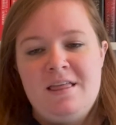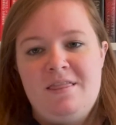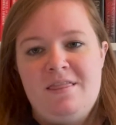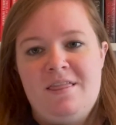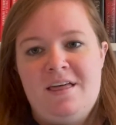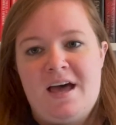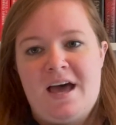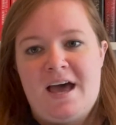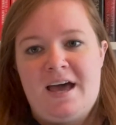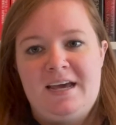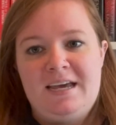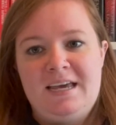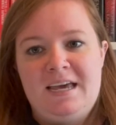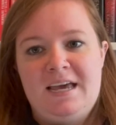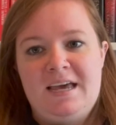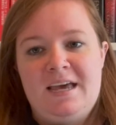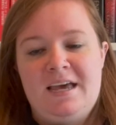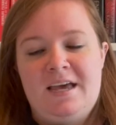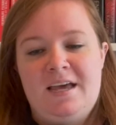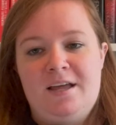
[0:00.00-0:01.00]
that
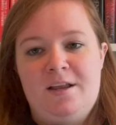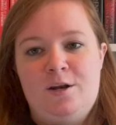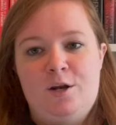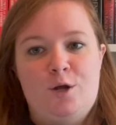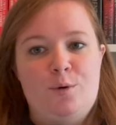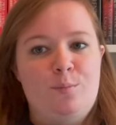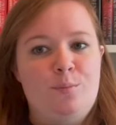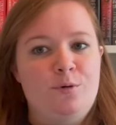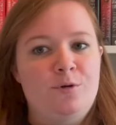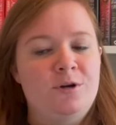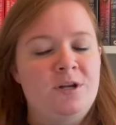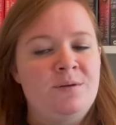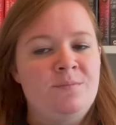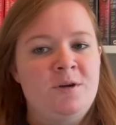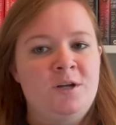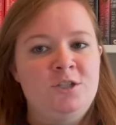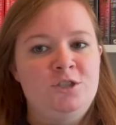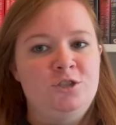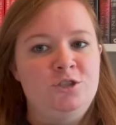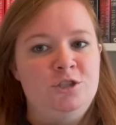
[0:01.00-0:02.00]
can pretty
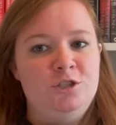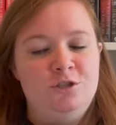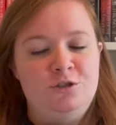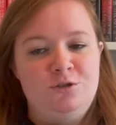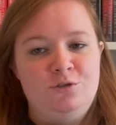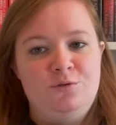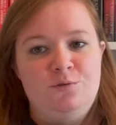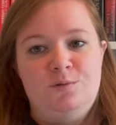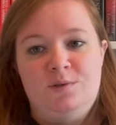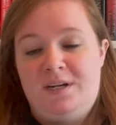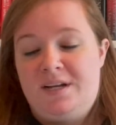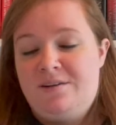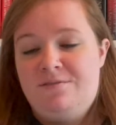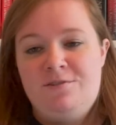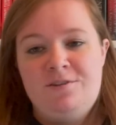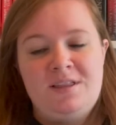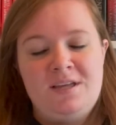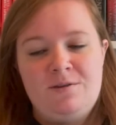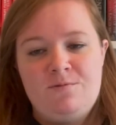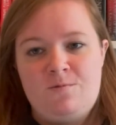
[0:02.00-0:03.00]
much do
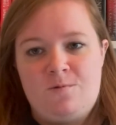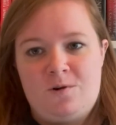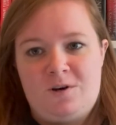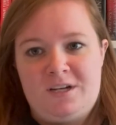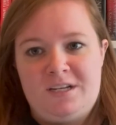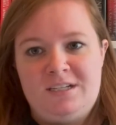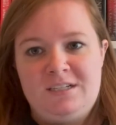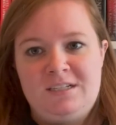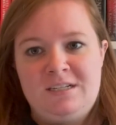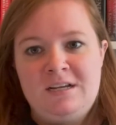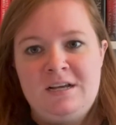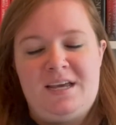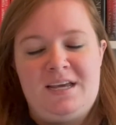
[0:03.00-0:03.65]
whatever they want.